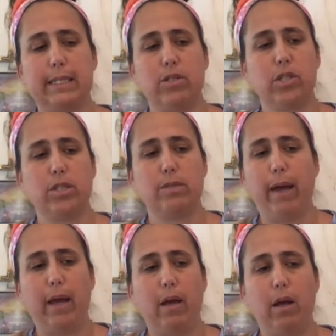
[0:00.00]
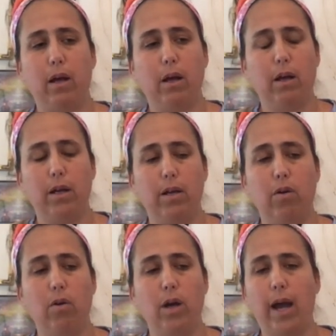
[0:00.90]
and just by
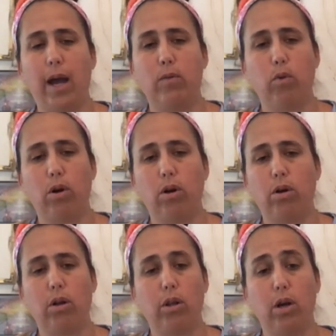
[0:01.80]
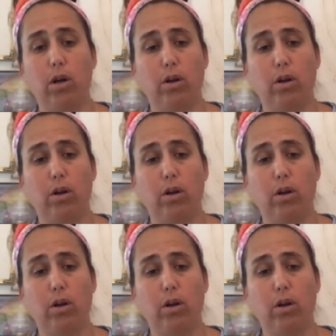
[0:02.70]
a kind word or look,